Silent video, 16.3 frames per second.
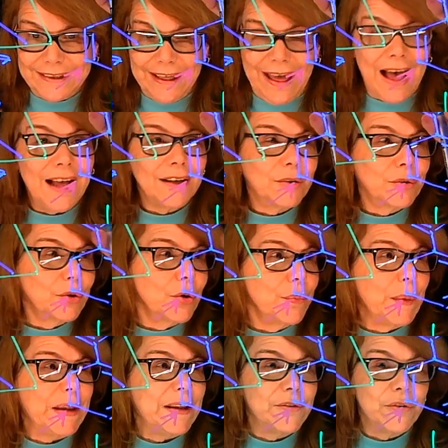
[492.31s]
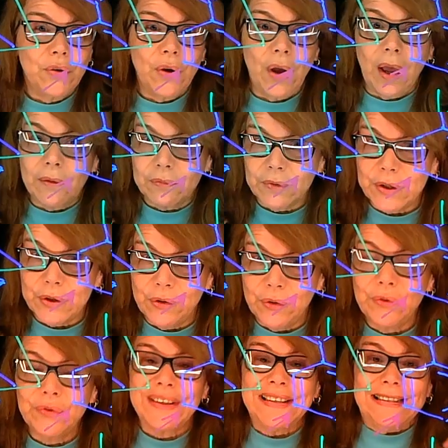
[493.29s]
that group and you have
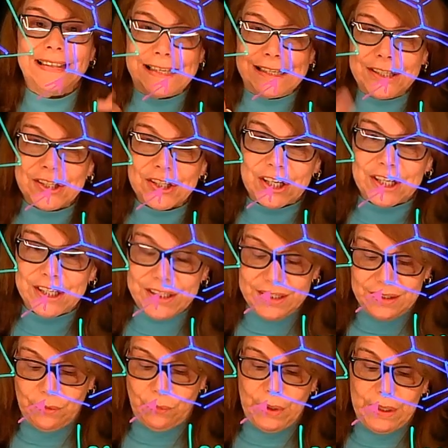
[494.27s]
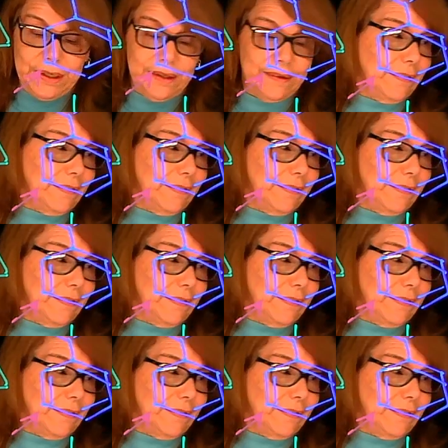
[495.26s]
reduced it, it changed the way it